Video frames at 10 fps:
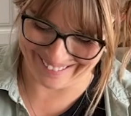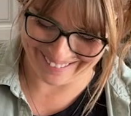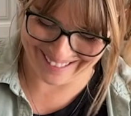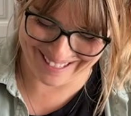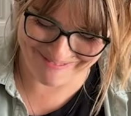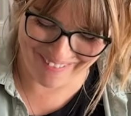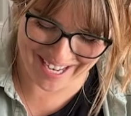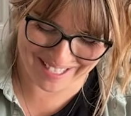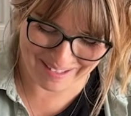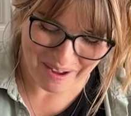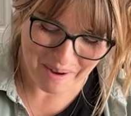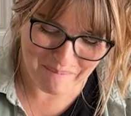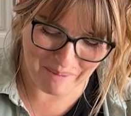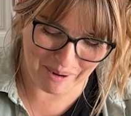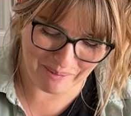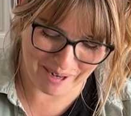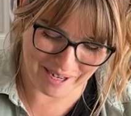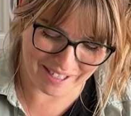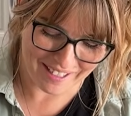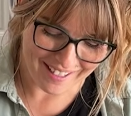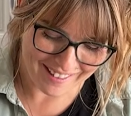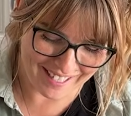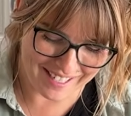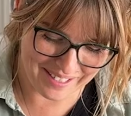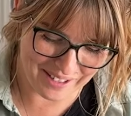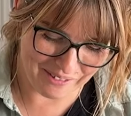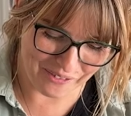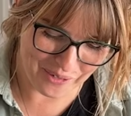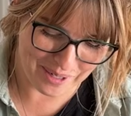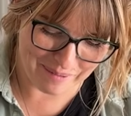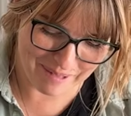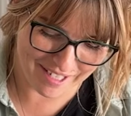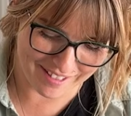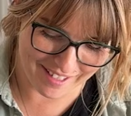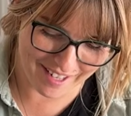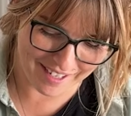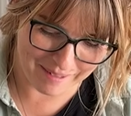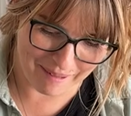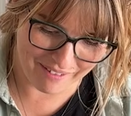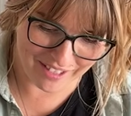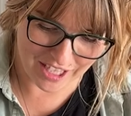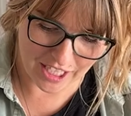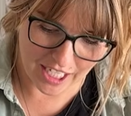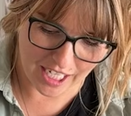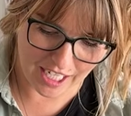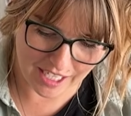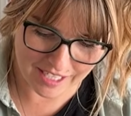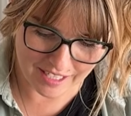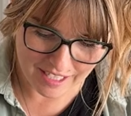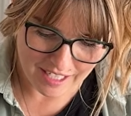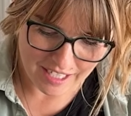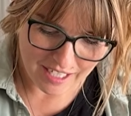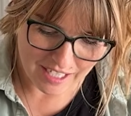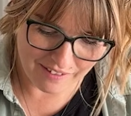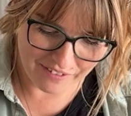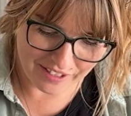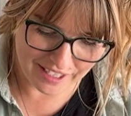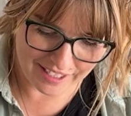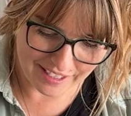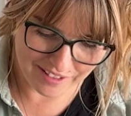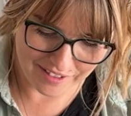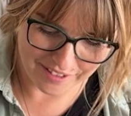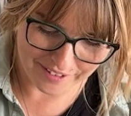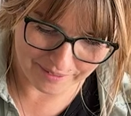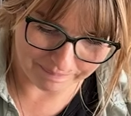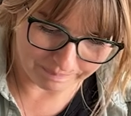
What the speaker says: it makes more work than it's good for because I end up having a lot of cleaning to do.